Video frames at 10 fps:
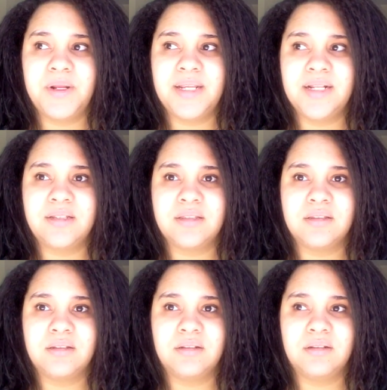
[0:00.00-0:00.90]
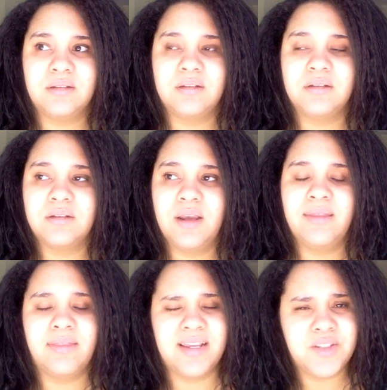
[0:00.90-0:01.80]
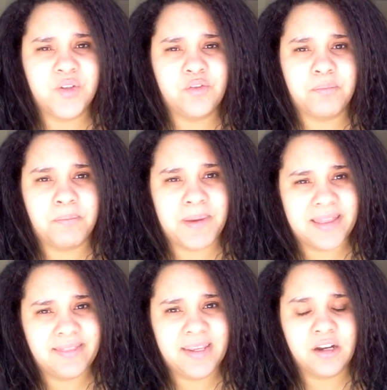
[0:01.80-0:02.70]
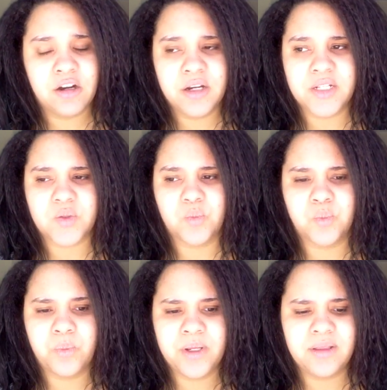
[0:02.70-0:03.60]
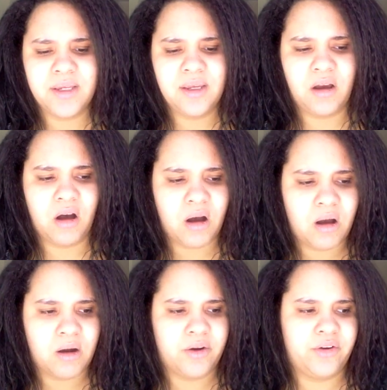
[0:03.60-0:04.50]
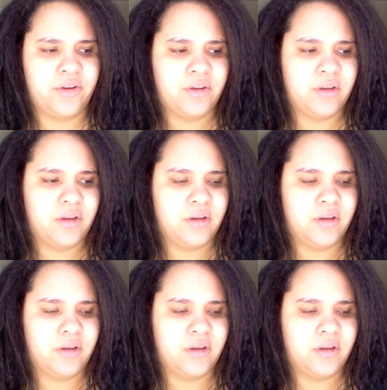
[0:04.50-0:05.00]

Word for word: But it's, unless you've been there, it's really hard